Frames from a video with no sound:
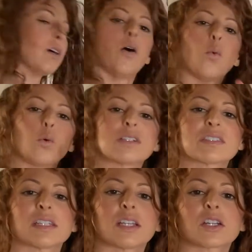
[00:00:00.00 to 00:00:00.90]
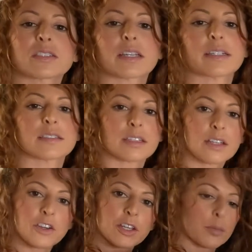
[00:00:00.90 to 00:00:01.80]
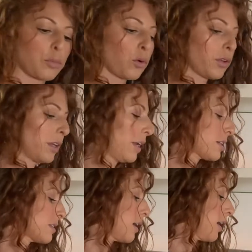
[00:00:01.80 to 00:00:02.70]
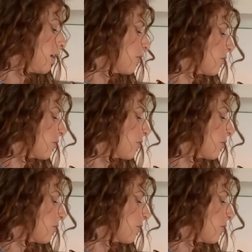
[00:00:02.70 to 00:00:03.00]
Once it looks like it's in there, you can pour the next half.